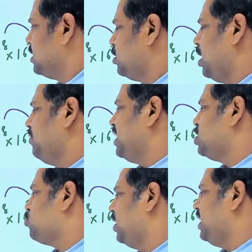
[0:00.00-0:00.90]
now it is
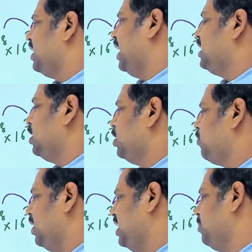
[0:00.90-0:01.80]
20, right?
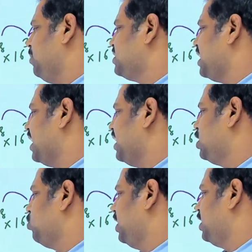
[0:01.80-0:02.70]
20 means I can write
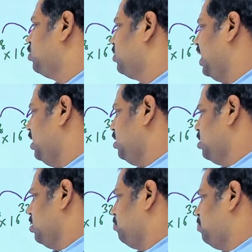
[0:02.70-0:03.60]
2 into 10,
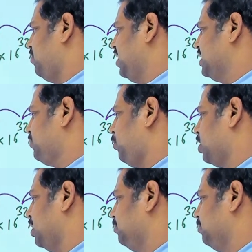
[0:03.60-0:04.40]
power is 40.